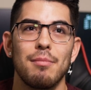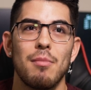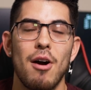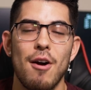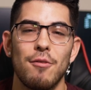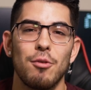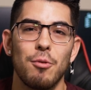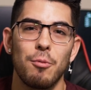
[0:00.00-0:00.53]

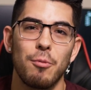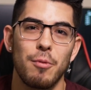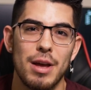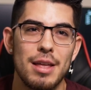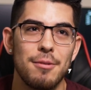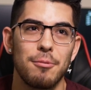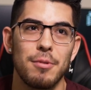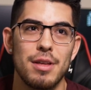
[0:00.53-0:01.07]
Marvel
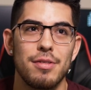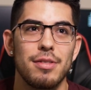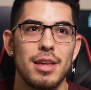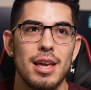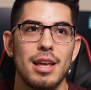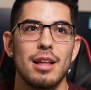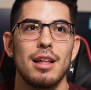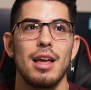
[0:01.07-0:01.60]
went with
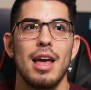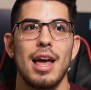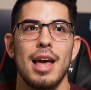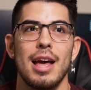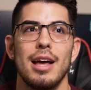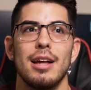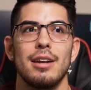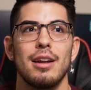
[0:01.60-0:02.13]
it.
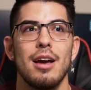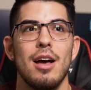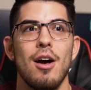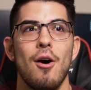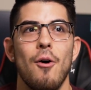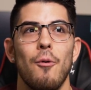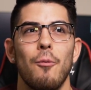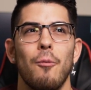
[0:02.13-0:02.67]
And
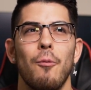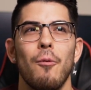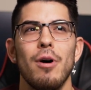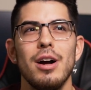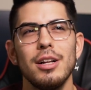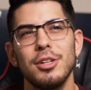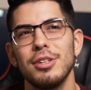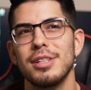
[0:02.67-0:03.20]

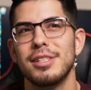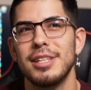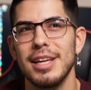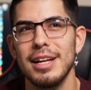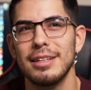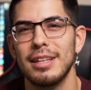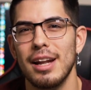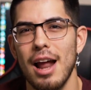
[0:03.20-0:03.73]
one
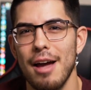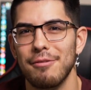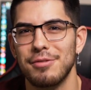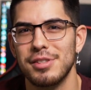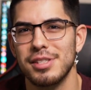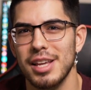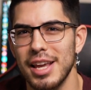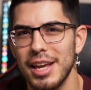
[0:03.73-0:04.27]
critique that I've
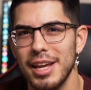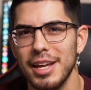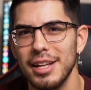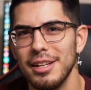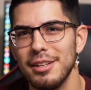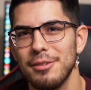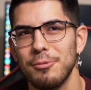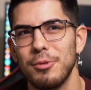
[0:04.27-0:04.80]

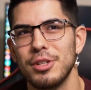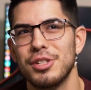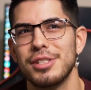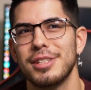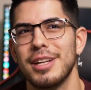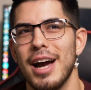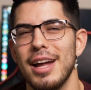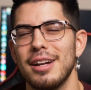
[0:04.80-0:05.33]
seen, which
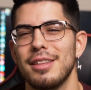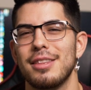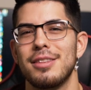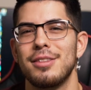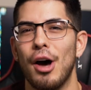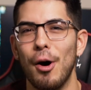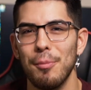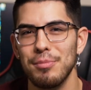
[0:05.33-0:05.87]
is kind
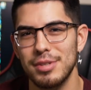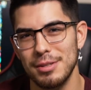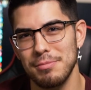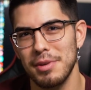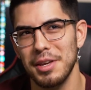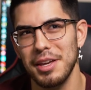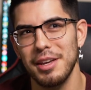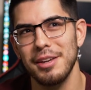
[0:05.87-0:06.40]
of dumb to
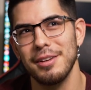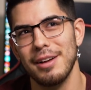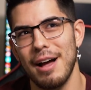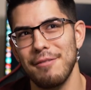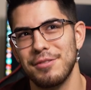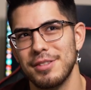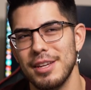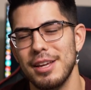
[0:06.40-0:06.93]
me,
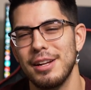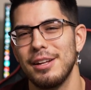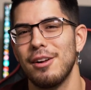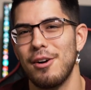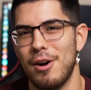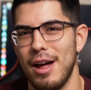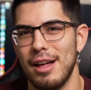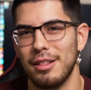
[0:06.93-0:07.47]
I've seen it
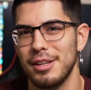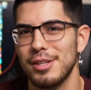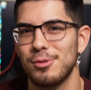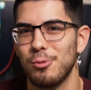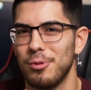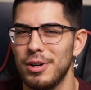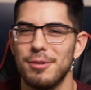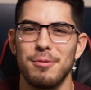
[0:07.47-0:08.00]
on at least
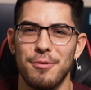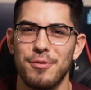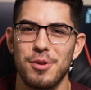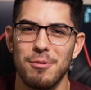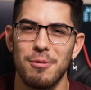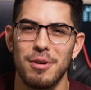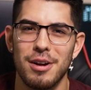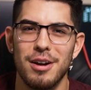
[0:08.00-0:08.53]
one
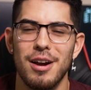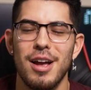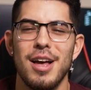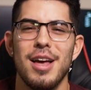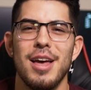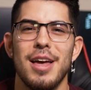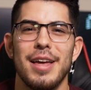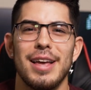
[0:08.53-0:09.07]
reviewer,
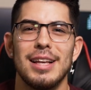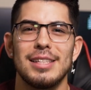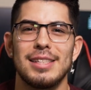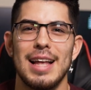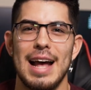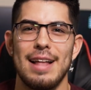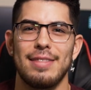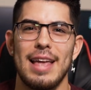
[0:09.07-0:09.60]
is
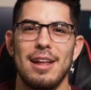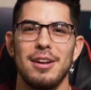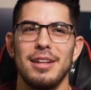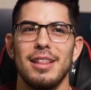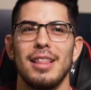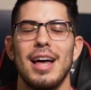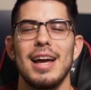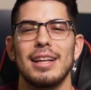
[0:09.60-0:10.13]
that they
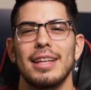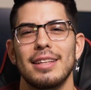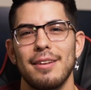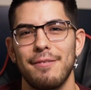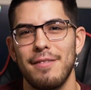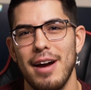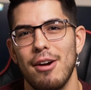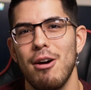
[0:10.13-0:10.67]
didn't like that
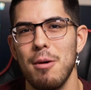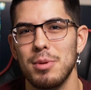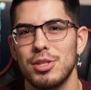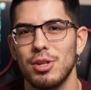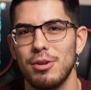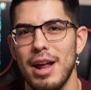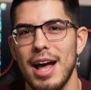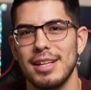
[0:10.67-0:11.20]
the final
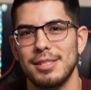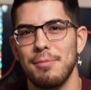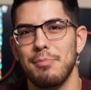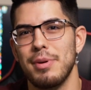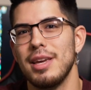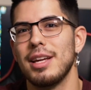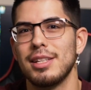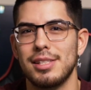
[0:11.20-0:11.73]
episode has a
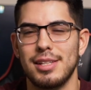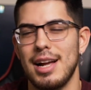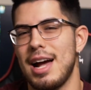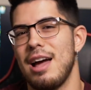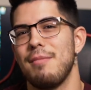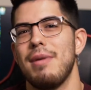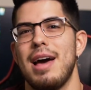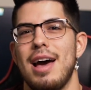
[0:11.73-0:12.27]
big
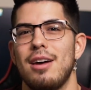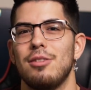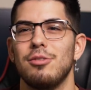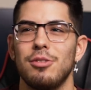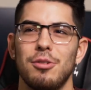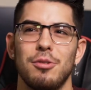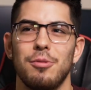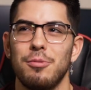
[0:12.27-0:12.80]
sky
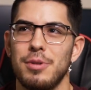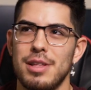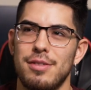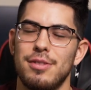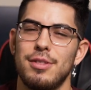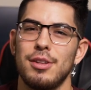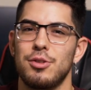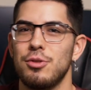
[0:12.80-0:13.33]
battle
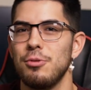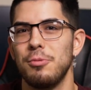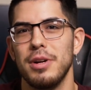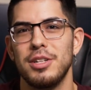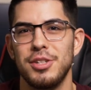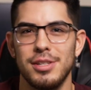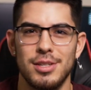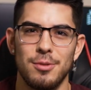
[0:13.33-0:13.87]
with the two
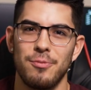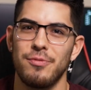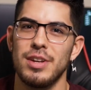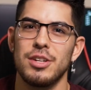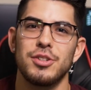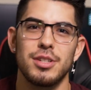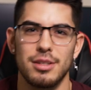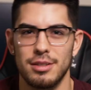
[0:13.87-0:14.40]
witches and
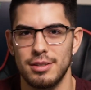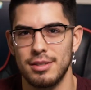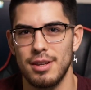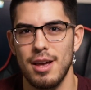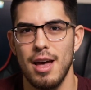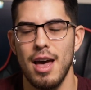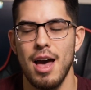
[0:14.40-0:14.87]
visions